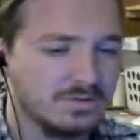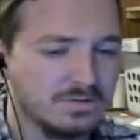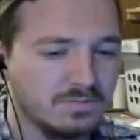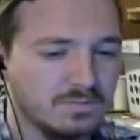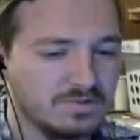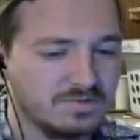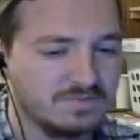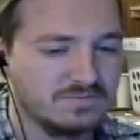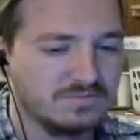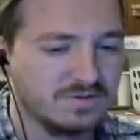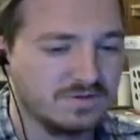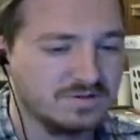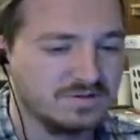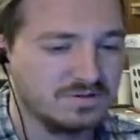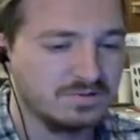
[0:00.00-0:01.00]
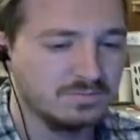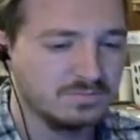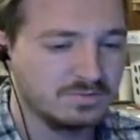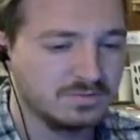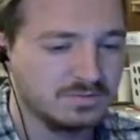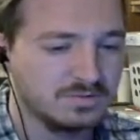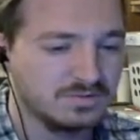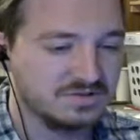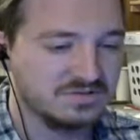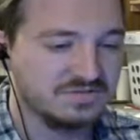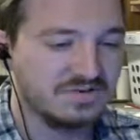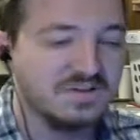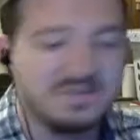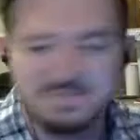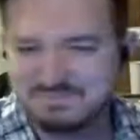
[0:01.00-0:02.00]
Want some fried snow? It's just
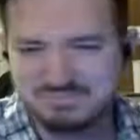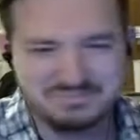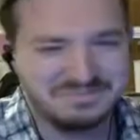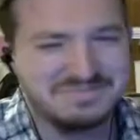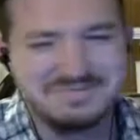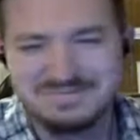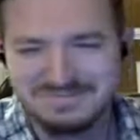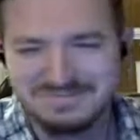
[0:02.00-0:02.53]
five.